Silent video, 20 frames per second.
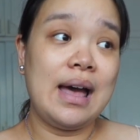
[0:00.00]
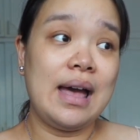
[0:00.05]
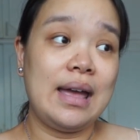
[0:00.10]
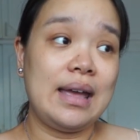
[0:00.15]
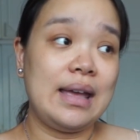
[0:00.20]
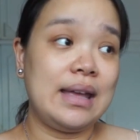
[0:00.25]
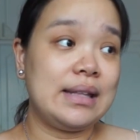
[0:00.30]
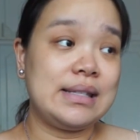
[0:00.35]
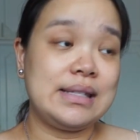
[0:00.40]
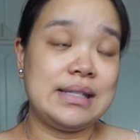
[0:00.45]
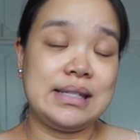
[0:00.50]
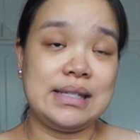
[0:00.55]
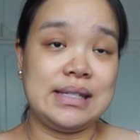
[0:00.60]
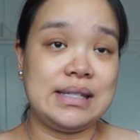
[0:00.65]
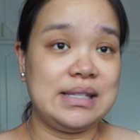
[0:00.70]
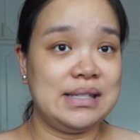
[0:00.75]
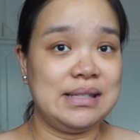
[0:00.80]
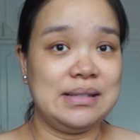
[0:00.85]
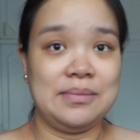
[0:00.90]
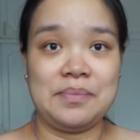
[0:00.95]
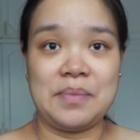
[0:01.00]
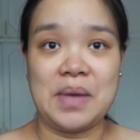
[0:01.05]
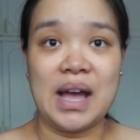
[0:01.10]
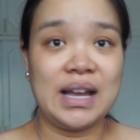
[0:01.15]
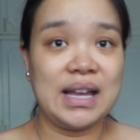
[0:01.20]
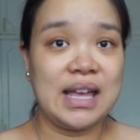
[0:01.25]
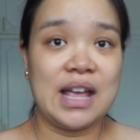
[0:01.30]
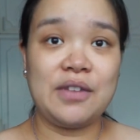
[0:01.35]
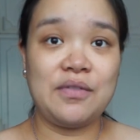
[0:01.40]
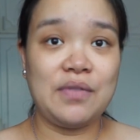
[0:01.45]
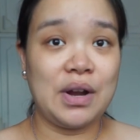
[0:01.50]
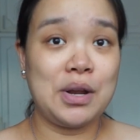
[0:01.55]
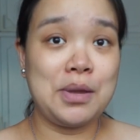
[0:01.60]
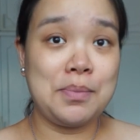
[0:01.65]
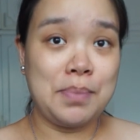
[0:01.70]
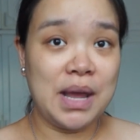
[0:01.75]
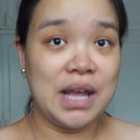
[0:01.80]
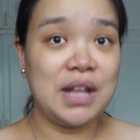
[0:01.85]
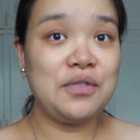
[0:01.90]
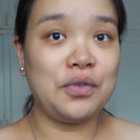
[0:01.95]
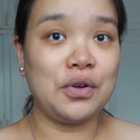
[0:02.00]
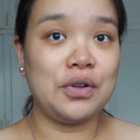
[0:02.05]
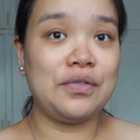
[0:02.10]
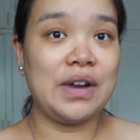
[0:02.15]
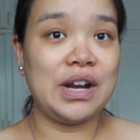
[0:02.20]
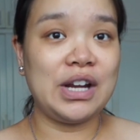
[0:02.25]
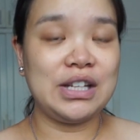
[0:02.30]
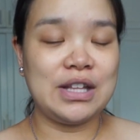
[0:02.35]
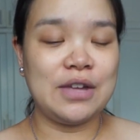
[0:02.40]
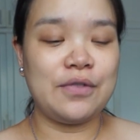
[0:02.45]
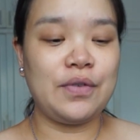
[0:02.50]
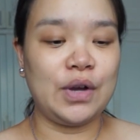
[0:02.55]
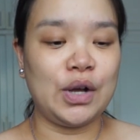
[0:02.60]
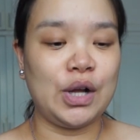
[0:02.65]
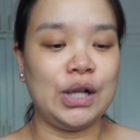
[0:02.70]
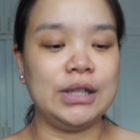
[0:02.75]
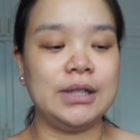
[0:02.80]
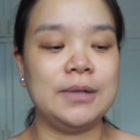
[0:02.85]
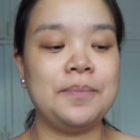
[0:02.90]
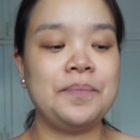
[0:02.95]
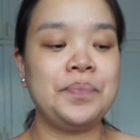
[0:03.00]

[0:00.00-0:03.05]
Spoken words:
it's again very painful, very difficult.